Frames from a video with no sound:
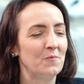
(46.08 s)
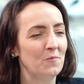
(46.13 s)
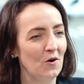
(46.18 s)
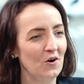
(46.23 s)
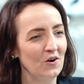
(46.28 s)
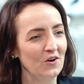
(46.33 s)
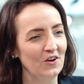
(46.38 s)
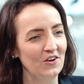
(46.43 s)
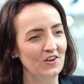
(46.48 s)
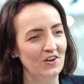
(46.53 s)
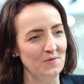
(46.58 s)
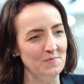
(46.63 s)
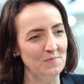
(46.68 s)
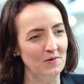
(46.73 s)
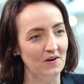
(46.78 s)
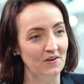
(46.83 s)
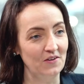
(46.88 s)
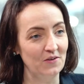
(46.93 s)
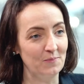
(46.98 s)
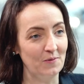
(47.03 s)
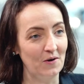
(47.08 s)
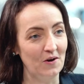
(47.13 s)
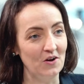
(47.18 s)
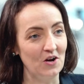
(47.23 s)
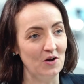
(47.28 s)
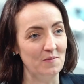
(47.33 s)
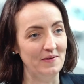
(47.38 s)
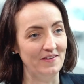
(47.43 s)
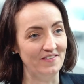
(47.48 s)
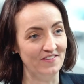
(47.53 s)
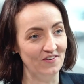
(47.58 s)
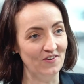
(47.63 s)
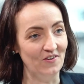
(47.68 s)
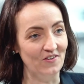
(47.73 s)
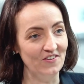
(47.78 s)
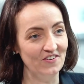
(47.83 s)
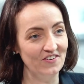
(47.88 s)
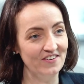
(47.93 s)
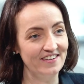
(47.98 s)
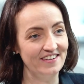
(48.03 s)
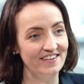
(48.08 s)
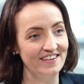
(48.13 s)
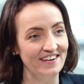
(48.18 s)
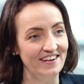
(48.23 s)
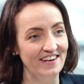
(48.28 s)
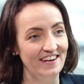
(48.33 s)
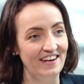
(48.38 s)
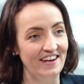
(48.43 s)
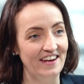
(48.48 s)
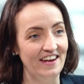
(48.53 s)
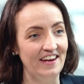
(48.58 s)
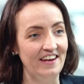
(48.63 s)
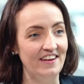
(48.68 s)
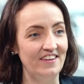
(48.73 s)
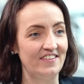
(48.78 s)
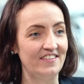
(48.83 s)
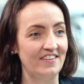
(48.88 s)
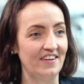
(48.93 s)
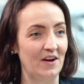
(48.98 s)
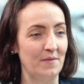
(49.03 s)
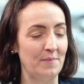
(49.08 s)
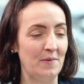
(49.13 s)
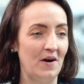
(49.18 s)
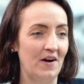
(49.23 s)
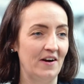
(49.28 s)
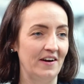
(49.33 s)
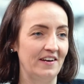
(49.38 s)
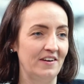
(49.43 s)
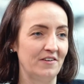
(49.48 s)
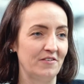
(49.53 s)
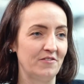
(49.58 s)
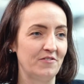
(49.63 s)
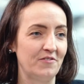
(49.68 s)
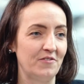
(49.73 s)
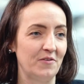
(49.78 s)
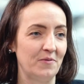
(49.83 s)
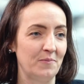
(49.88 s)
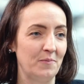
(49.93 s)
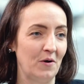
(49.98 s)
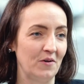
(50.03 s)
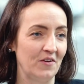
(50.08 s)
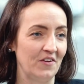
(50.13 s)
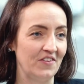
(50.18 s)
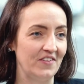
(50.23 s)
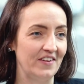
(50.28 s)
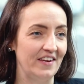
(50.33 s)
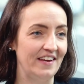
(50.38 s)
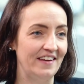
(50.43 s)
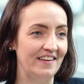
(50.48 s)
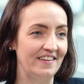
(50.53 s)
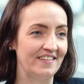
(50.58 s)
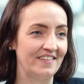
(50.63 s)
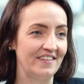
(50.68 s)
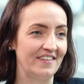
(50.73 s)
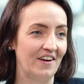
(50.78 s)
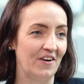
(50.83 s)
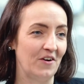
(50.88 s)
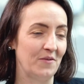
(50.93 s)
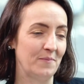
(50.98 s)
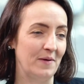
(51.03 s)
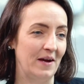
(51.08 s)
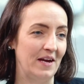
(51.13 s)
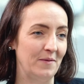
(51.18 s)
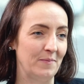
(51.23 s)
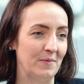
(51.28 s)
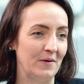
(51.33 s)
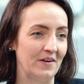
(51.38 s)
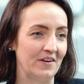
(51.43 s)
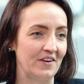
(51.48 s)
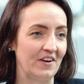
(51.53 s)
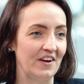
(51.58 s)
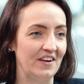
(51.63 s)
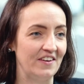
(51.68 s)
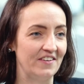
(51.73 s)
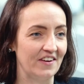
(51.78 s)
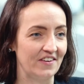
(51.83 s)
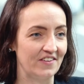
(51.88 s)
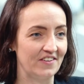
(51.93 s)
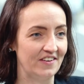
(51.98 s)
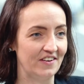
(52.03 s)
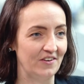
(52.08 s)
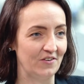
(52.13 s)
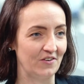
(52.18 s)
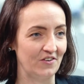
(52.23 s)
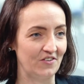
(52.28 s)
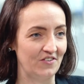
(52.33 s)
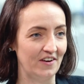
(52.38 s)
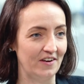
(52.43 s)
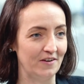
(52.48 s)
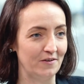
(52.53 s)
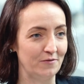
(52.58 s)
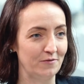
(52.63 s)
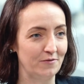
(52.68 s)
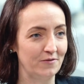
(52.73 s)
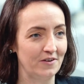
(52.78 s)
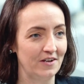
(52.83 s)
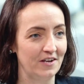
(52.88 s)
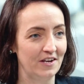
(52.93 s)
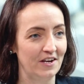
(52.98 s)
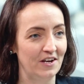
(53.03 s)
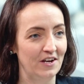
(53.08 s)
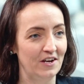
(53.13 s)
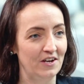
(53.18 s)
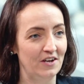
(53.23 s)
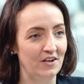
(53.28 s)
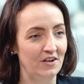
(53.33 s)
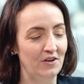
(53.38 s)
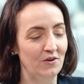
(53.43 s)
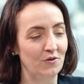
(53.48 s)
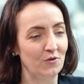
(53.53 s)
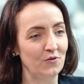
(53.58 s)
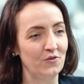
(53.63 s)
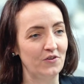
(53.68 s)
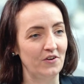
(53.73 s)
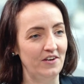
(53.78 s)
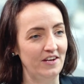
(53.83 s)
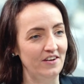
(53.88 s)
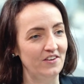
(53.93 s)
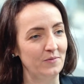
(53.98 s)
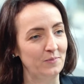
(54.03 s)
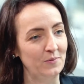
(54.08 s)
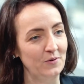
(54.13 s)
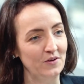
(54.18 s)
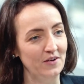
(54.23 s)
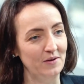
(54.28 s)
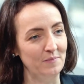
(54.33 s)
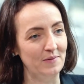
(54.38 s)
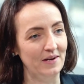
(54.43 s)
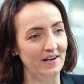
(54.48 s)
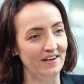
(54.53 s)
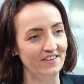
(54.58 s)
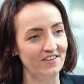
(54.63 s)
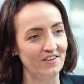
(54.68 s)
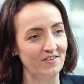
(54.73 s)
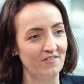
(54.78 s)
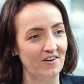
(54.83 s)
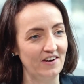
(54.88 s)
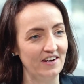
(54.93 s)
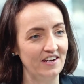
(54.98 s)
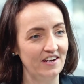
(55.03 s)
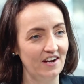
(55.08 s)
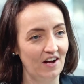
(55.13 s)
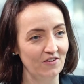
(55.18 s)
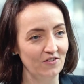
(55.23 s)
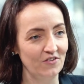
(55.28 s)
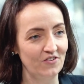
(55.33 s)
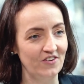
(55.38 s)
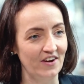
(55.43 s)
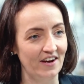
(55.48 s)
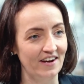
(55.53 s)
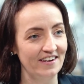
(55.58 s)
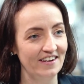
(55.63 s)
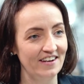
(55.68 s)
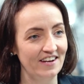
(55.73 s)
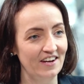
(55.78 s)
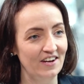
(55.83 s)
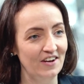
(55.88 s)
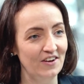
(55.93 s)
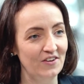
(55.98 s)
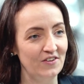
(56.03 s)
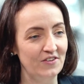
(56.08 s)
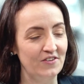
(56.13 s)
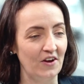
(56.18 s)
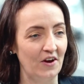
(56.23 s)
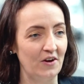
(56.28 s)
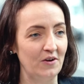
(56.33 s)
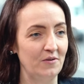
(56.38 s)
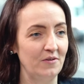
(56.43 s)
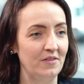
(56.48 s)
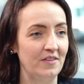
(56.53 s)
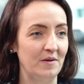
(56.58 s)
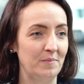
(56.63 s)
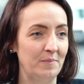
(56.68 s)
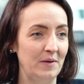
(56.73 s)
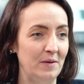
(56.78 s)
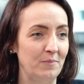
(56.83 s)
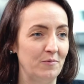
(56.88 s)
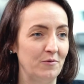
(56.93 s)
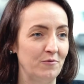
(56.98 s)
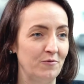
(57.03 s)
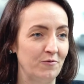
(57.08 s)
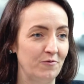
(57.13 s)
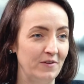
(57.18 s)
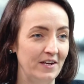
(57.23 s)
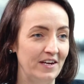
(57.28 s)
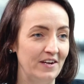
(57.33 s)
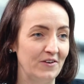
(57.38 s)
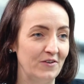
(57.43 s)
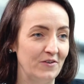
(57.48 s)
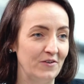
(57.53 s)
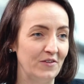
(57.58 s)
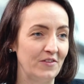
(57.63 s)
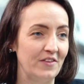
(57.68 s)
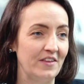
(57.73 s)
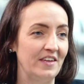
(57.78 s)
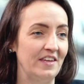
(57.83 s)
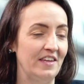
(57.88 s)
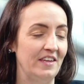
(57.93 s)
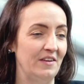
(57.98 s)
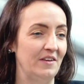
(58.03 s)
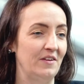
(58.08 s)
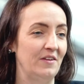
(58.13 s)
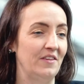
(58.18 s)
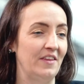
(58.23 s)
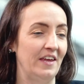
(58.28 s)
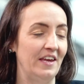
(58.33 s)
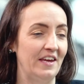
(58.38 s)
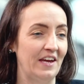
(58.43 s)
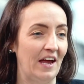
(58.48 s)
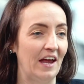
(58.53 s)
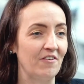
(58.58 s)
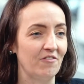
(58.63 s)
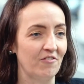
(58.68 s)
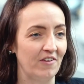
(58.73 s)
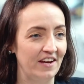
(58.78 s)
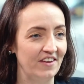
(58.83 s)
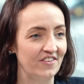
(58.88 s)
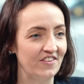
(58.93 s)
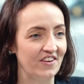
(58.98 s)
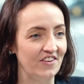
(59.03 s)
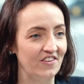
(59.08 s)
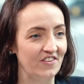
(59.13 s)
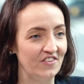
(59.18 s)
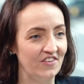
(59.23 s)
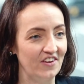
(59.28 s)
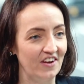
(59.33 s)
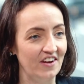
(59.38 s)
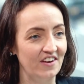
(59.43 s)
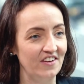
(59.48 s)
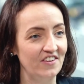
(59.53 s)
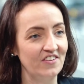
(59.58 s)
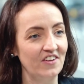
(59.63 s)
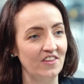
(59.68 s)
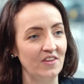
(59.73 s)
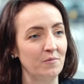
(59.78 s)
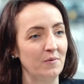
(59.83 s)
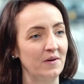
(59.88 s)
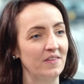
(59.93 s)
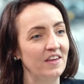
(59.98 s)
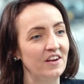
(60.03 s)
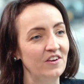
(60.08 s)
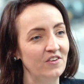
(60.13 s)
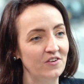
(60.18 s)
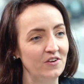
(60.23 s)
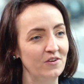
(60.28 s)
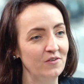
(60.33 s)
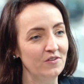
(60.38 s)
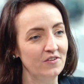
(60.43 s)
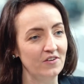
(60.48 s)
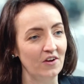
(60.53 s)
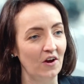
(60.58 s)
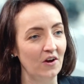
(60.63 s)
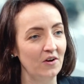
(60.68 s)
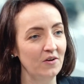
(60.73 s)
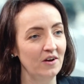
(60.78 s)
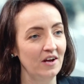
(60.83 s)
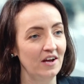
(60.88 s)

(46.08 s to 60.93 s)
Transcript: what a good compliance program is not, is a pile of policies on paper going dusty on a shelf. You also need to put in place the right culture so that people feel that they can raise concerns and that when they do so,